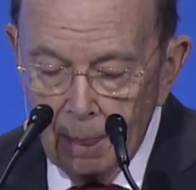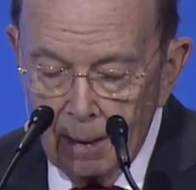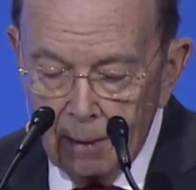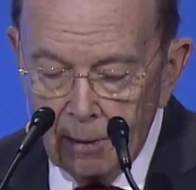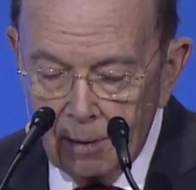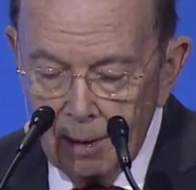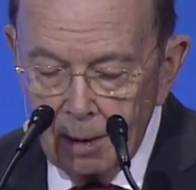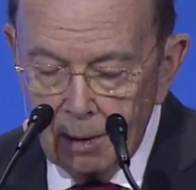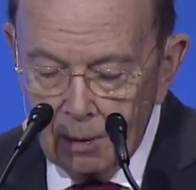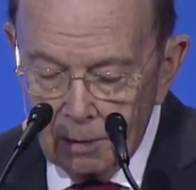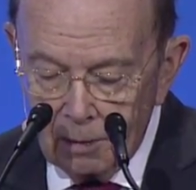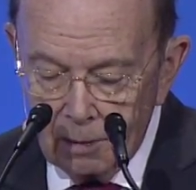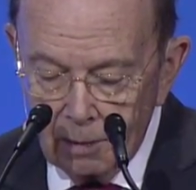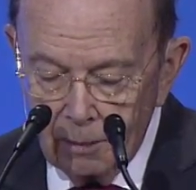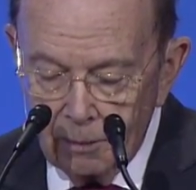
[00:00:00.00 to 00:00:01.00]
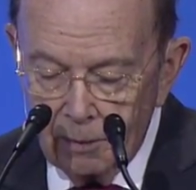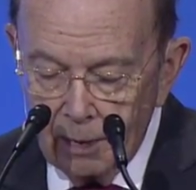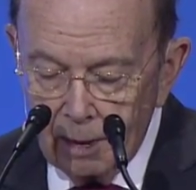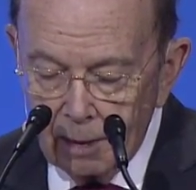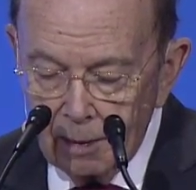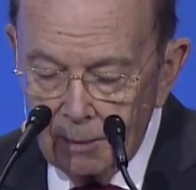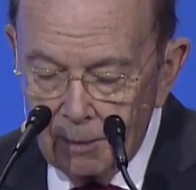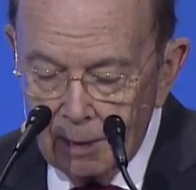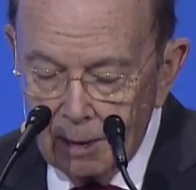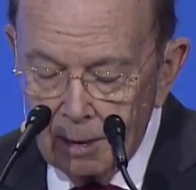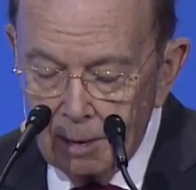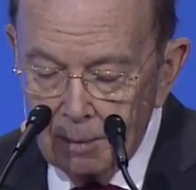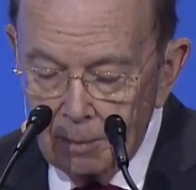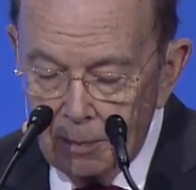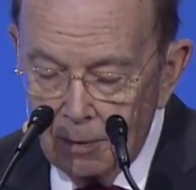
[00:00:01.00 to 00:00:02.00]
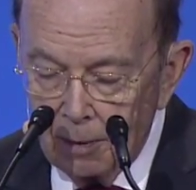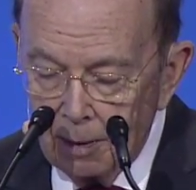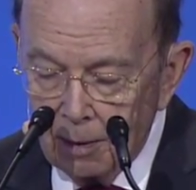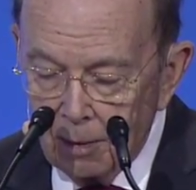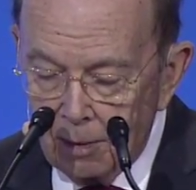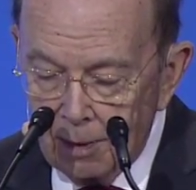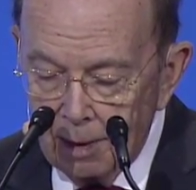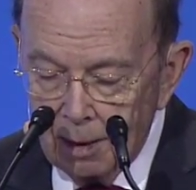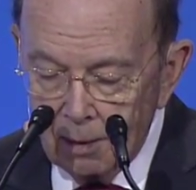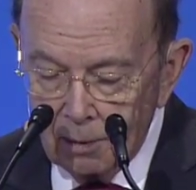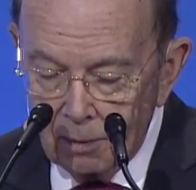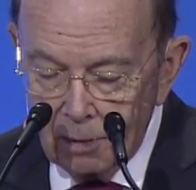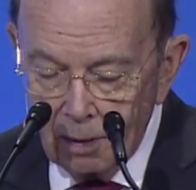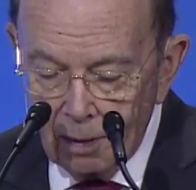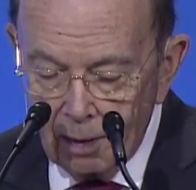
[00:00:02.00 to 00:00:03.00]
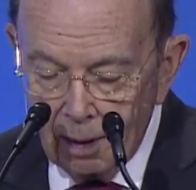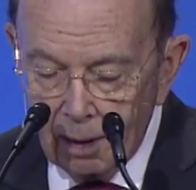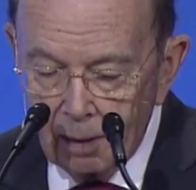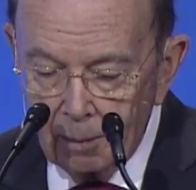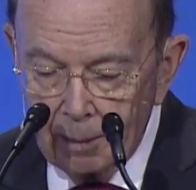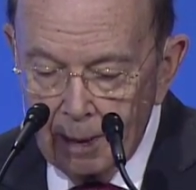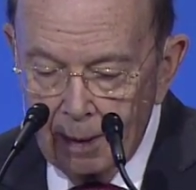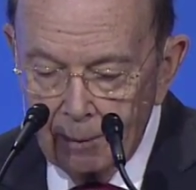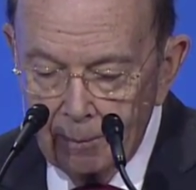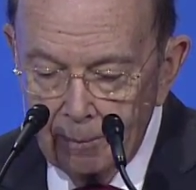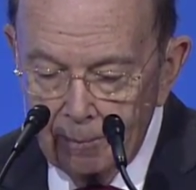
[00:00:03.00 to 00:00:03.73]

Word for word: I think it's a very, very important thing to think about.